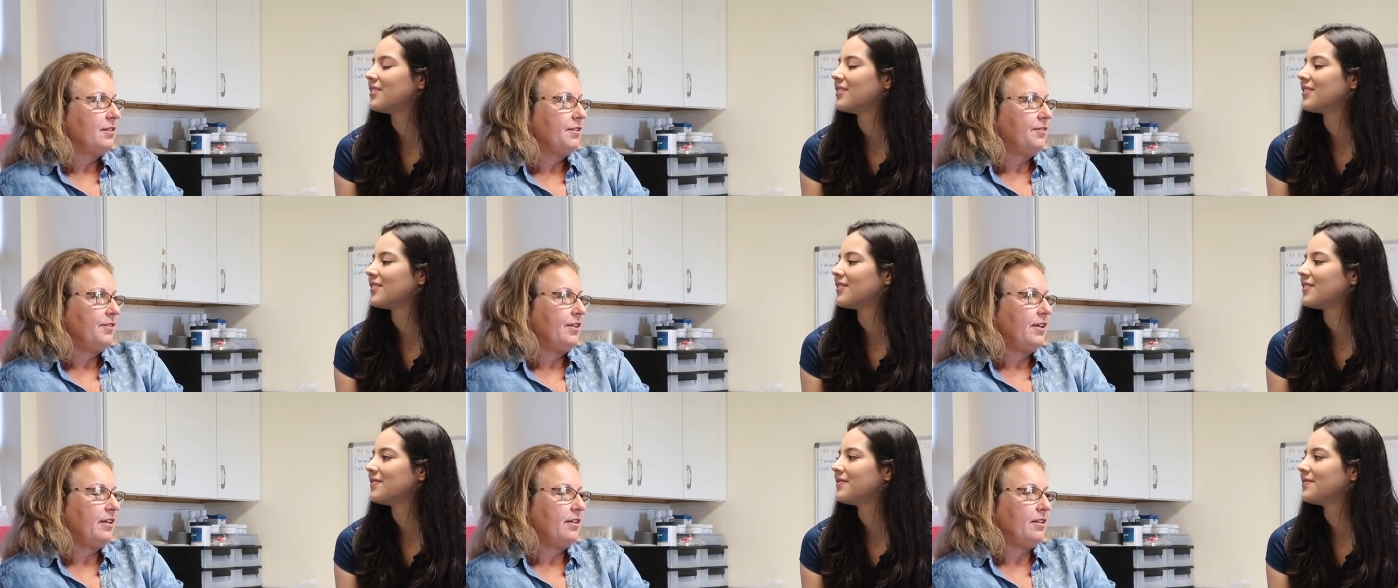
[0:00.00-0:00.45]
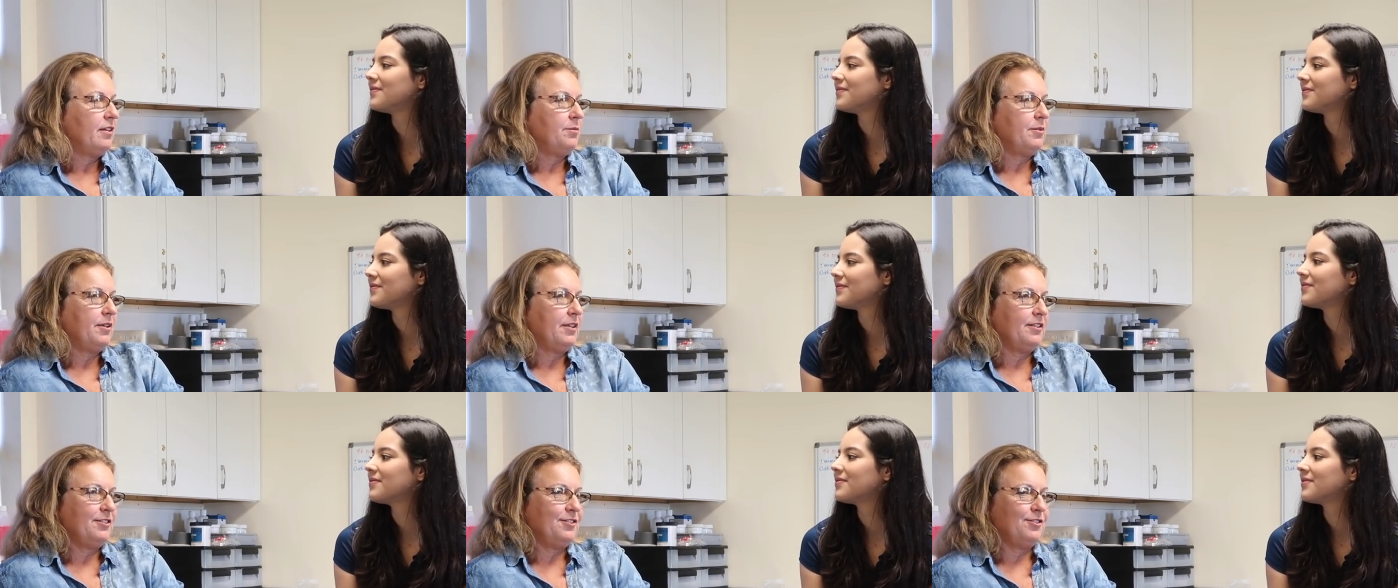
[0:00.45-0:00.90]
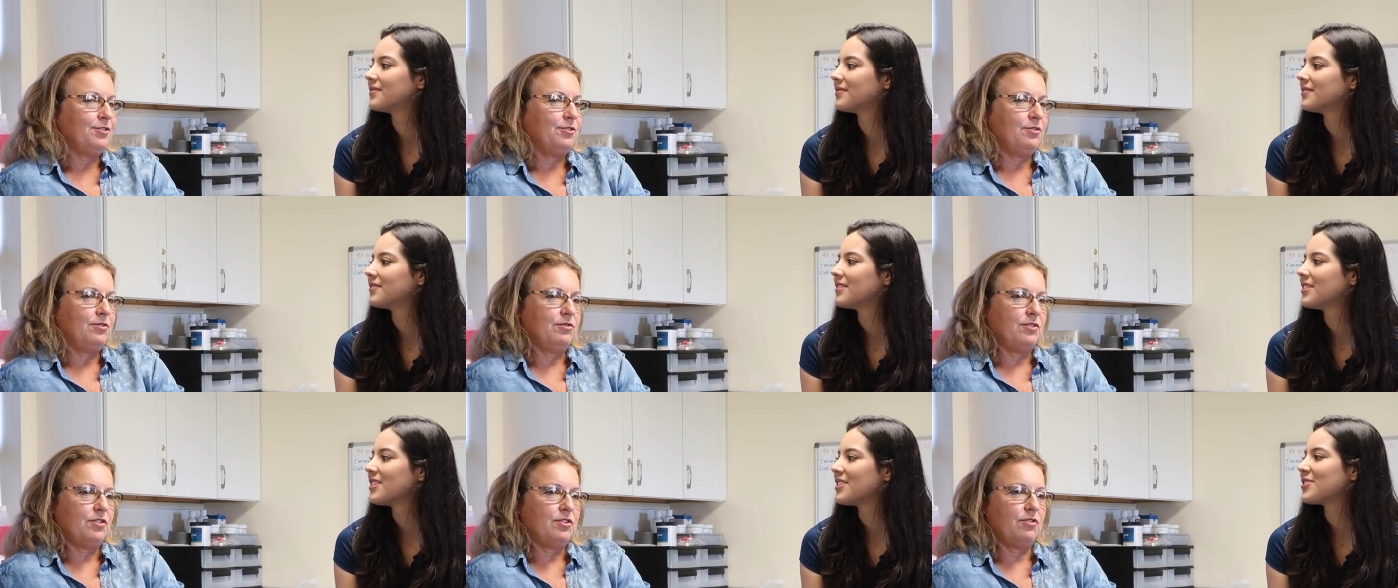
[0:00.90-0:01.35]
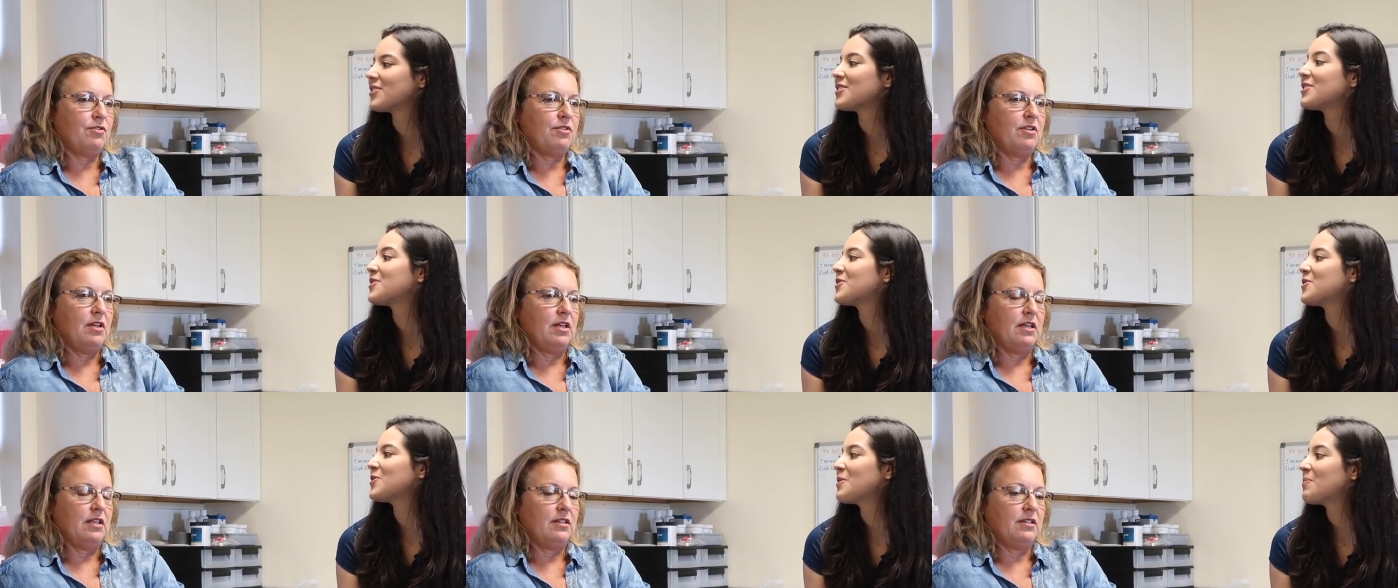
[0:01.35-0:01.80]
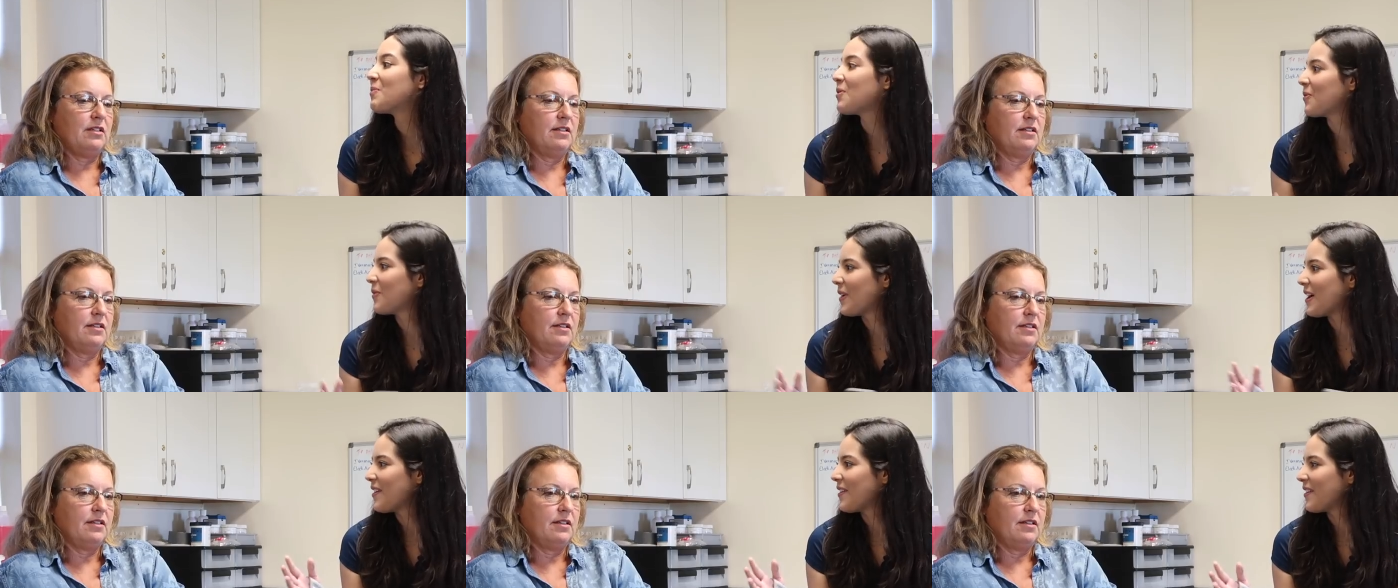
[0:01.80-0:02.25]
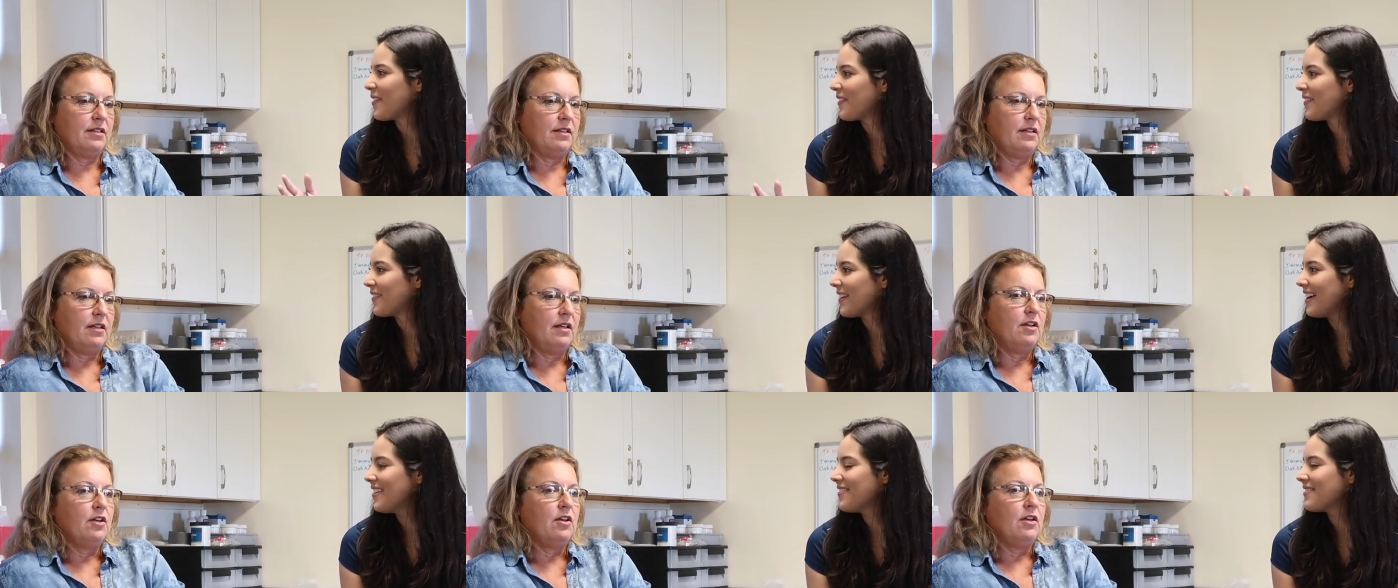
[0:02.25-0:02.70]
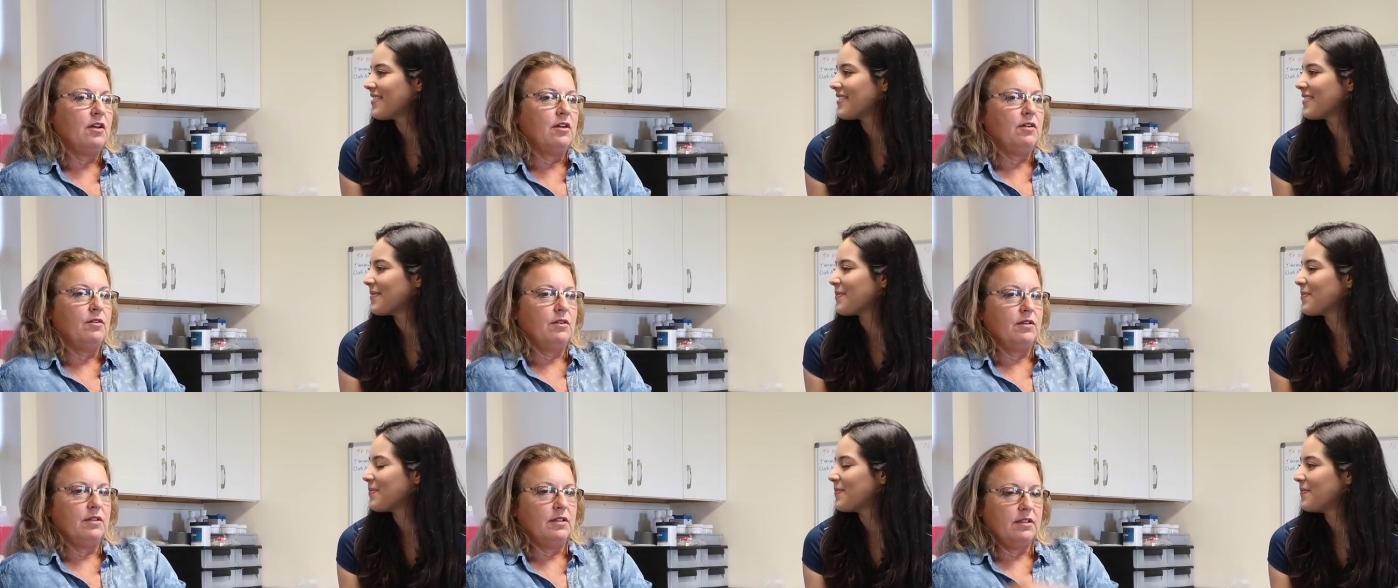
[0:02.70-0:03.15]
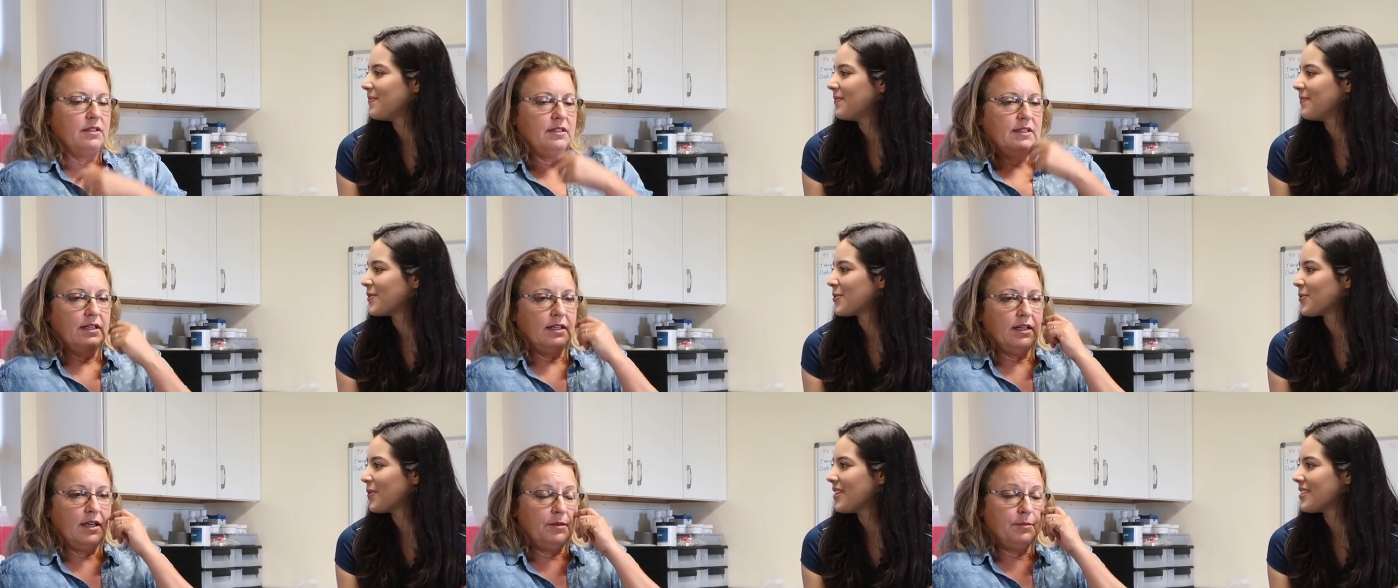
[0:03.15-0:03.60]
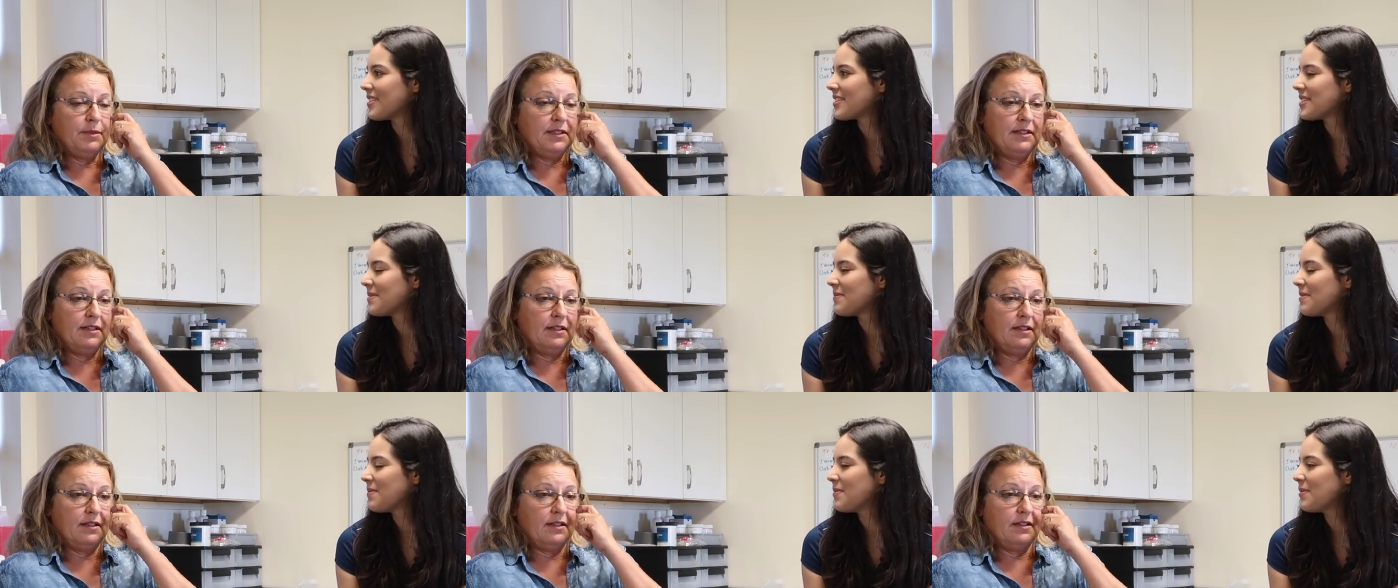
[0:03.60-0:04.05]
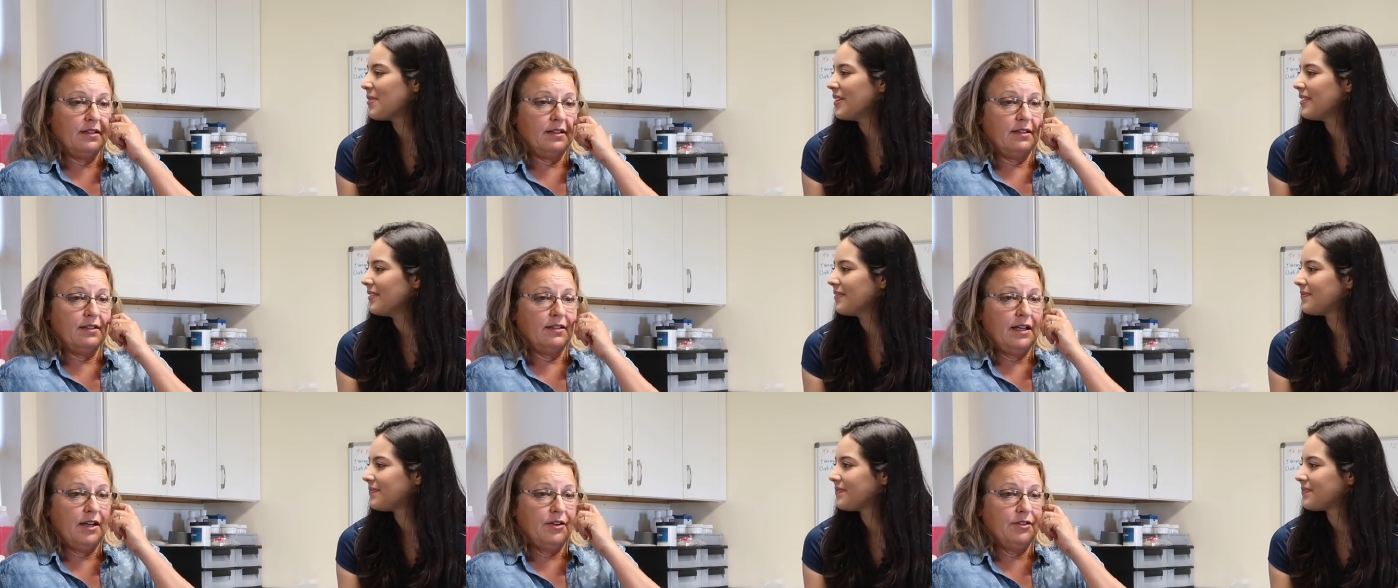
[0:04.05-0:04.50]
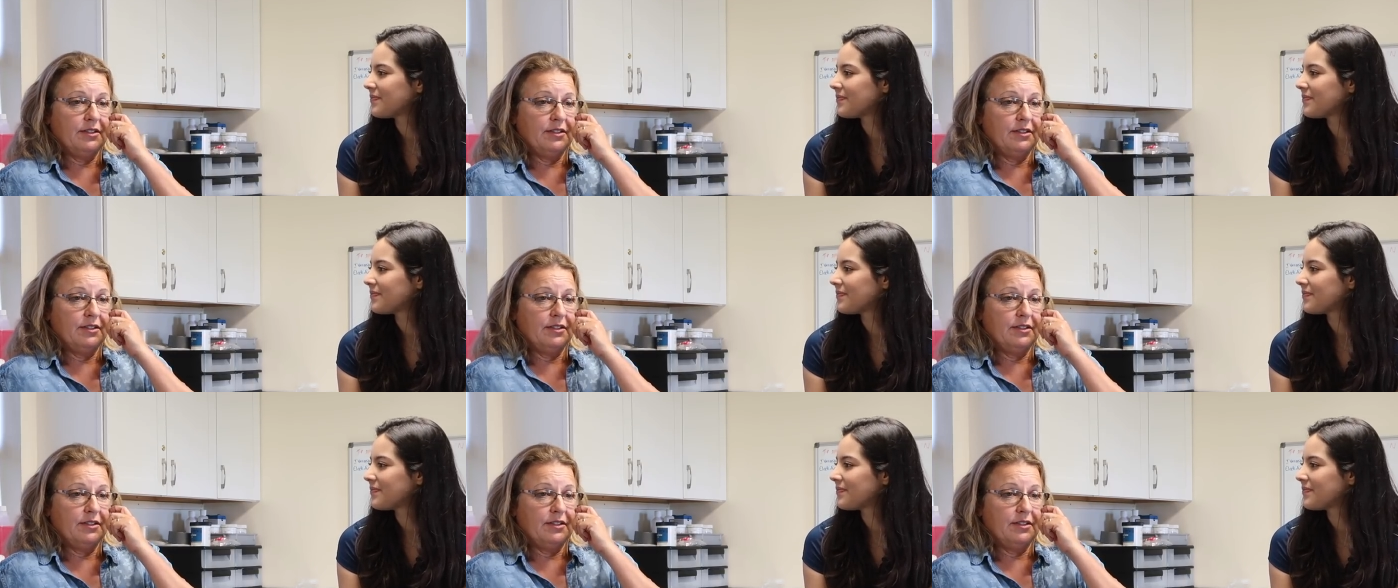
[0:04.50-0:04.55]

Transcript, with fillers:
Speaker 1: if they end up being two. So, so it's super rare, right, for yeah, I mean, to be born?